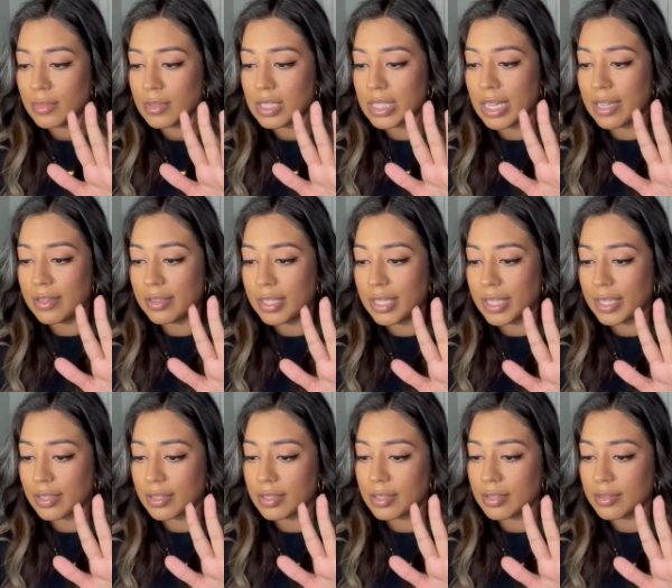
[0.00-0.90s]
10
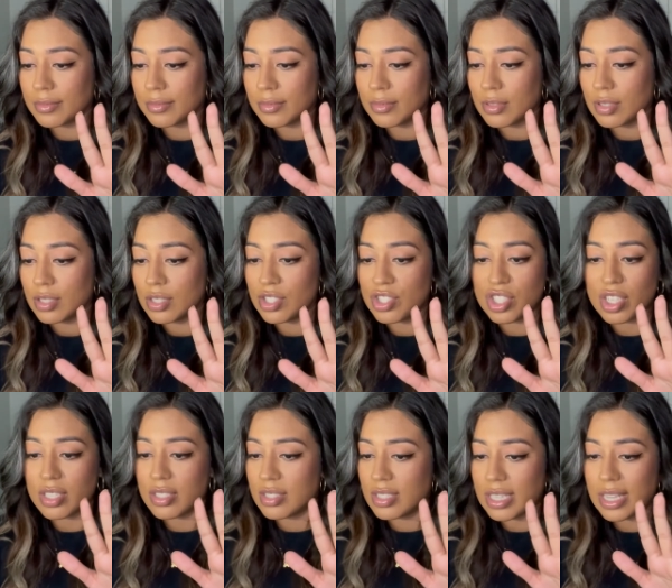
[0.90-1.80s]
things.
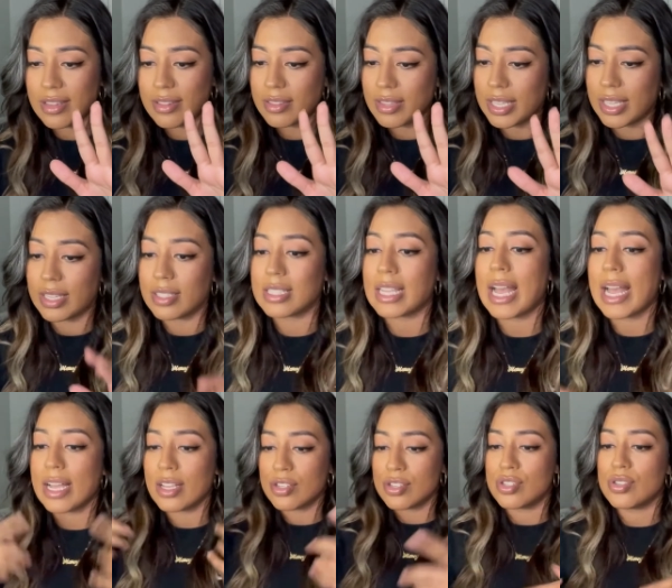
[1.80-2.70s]
Just 10 things.
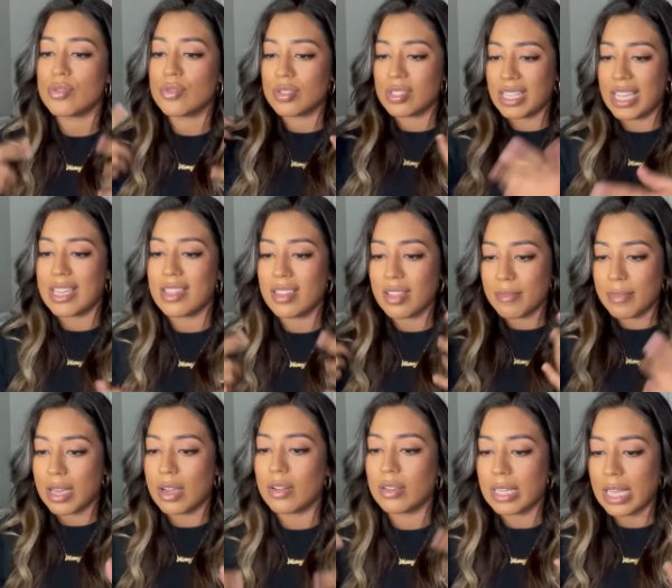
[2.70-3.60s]
As you say them
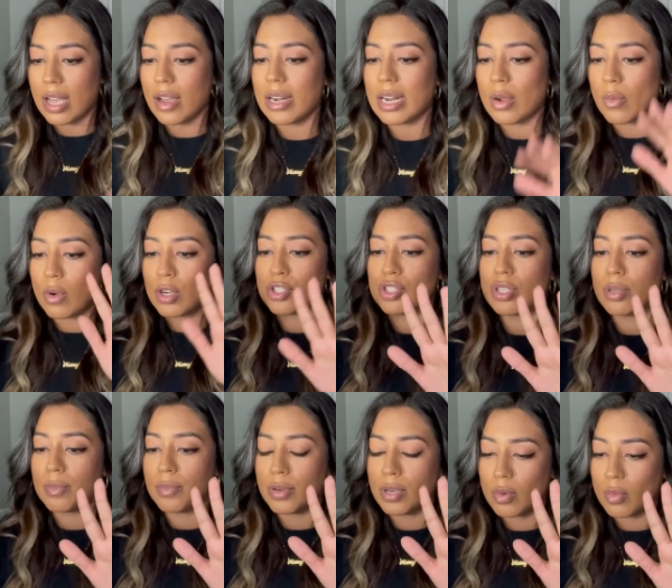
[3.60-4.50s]
out loud, I want you
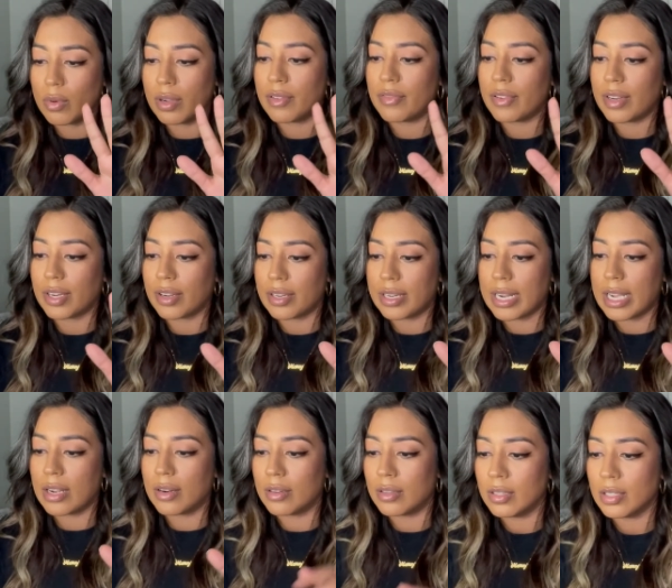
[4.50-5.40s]
to put one finger
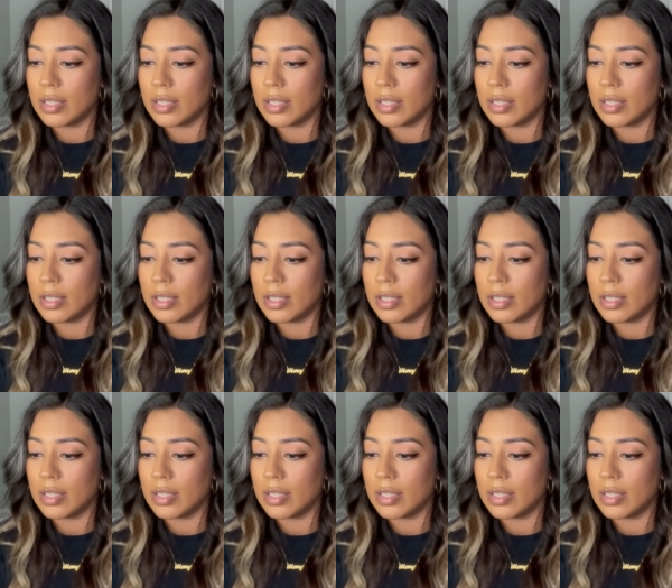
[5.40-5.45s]
down.